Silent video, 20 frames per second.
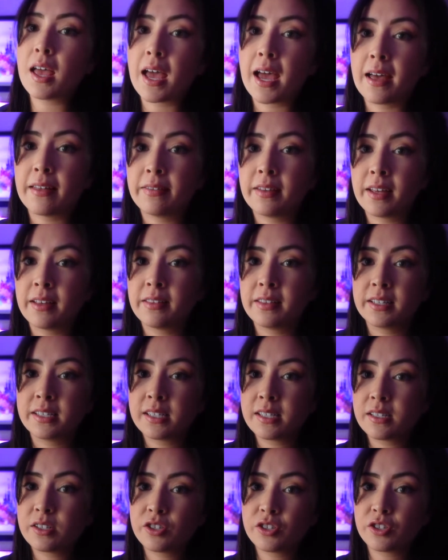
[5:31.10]
And then
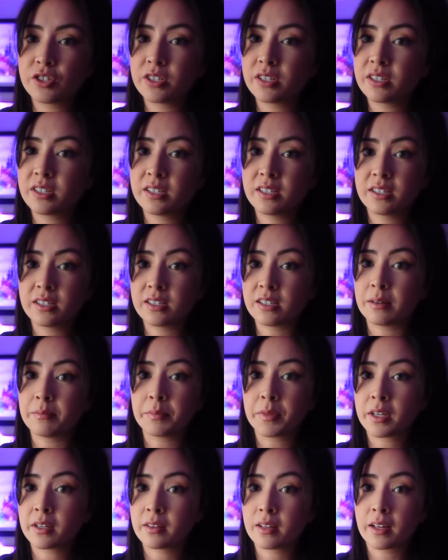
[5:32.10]
this is just
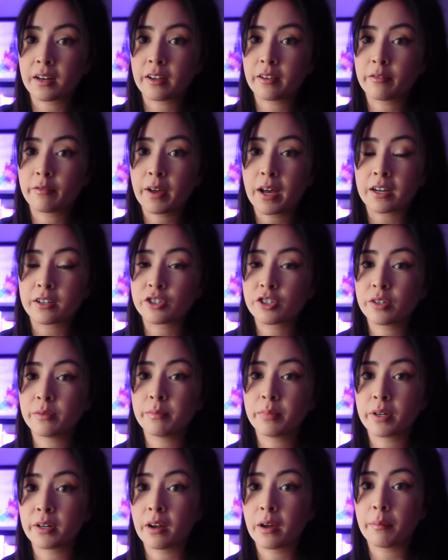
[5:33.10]
something that I've actually
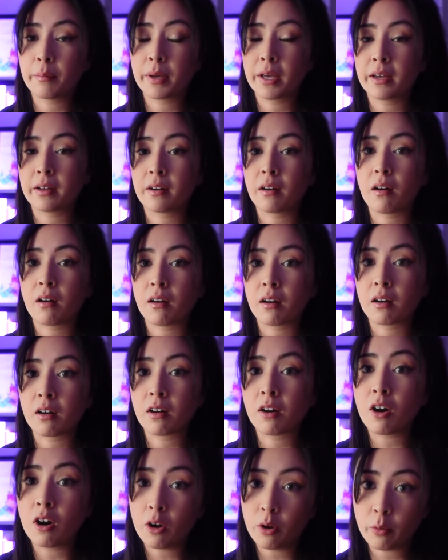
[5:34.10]
put up in our
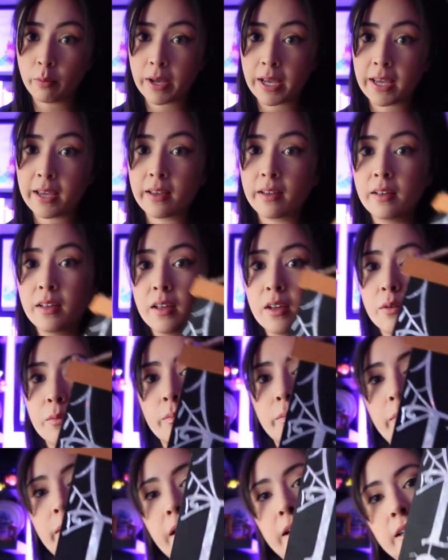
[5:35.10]
hallway,
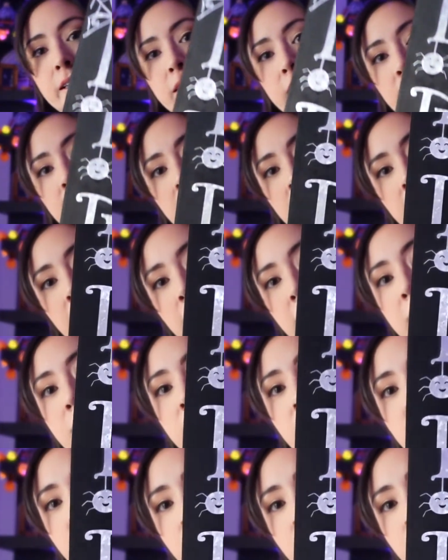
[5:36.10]
but it's a